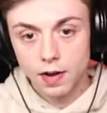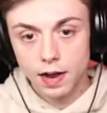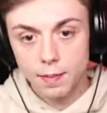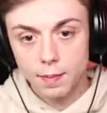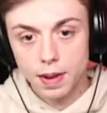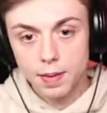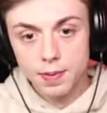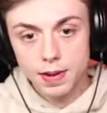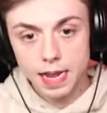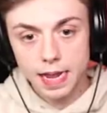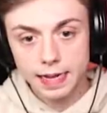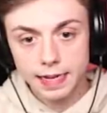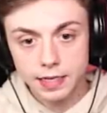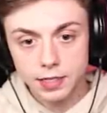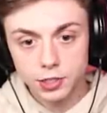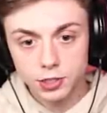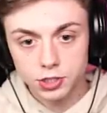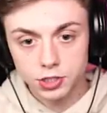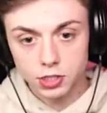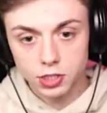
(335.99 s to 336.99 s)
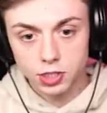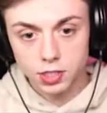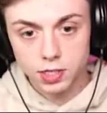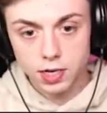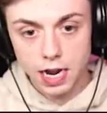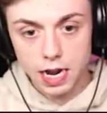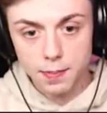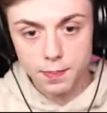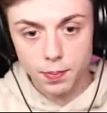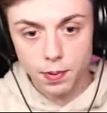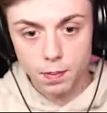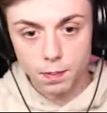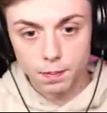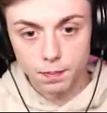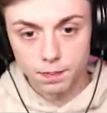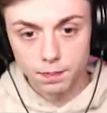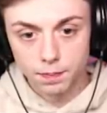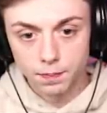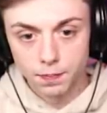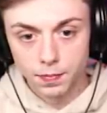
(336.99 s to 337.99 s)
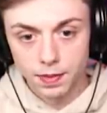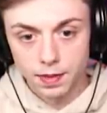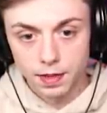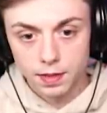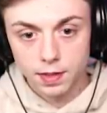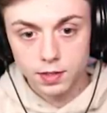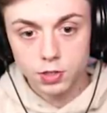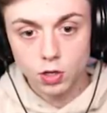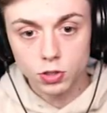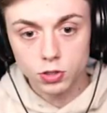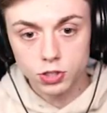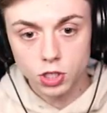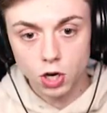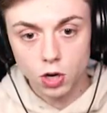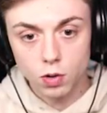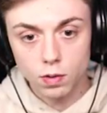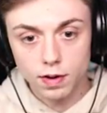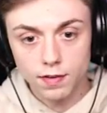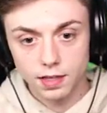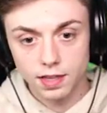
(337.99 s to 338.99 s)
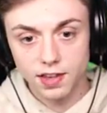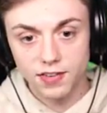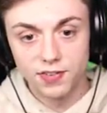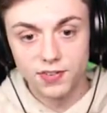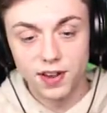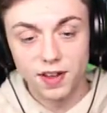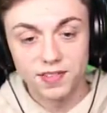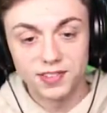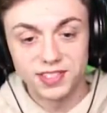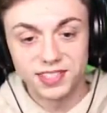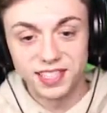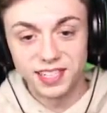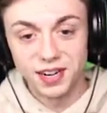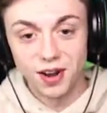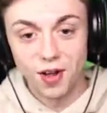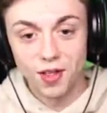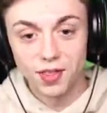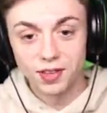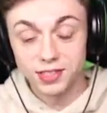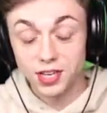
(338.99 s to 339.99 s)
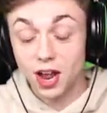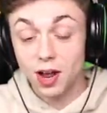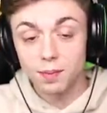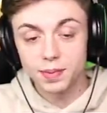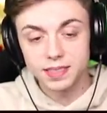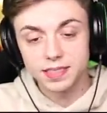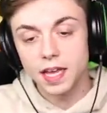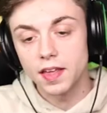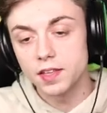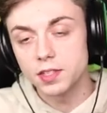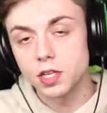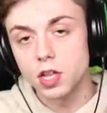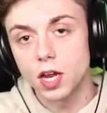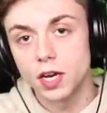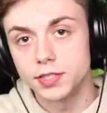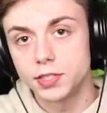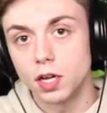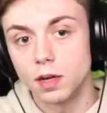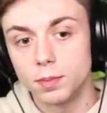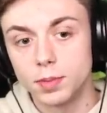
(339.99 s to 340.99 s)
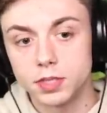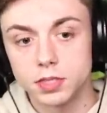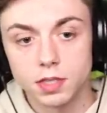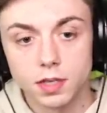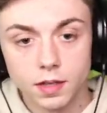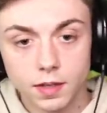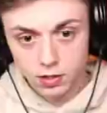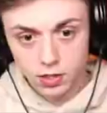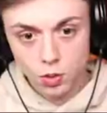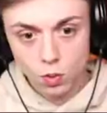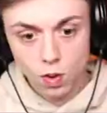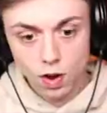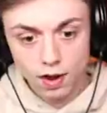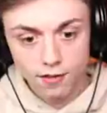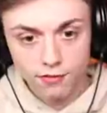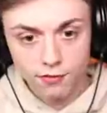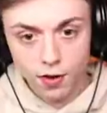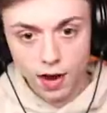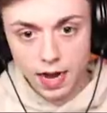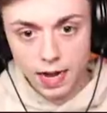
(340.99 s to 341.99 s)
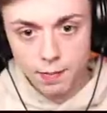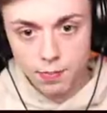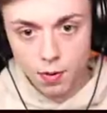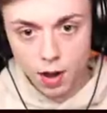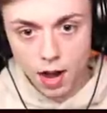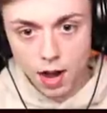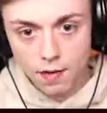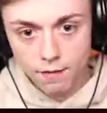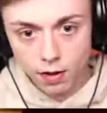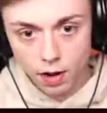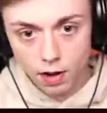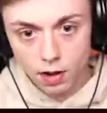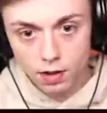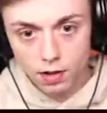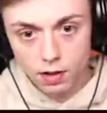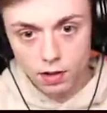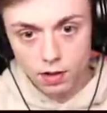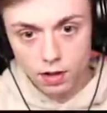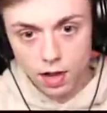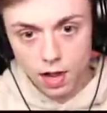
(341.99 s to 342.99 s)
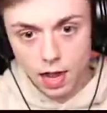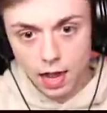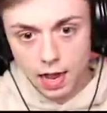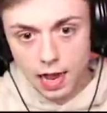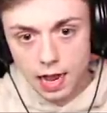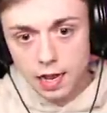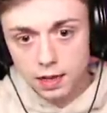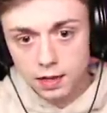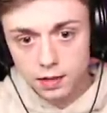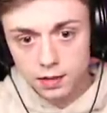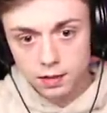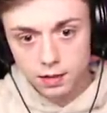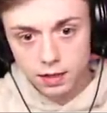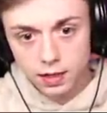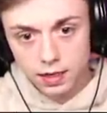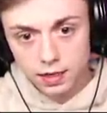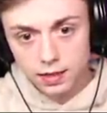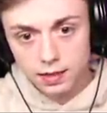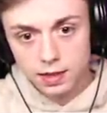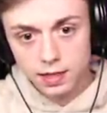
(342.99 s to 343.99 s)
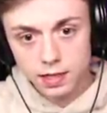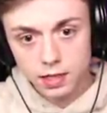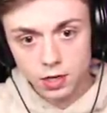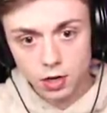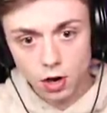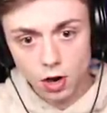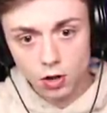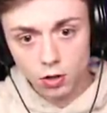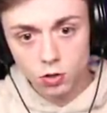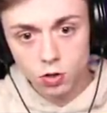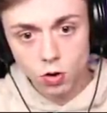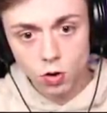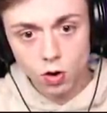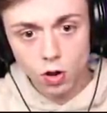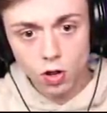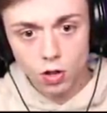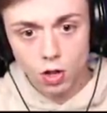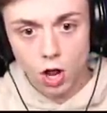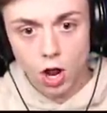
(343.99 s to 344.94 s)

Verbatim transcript: Alright, maybe I can just snipe them. There's also, if you haven't seen all the zombies, yeah, there's a lot of zombies. You wanna fight, brah? Huh? Think you're all cool?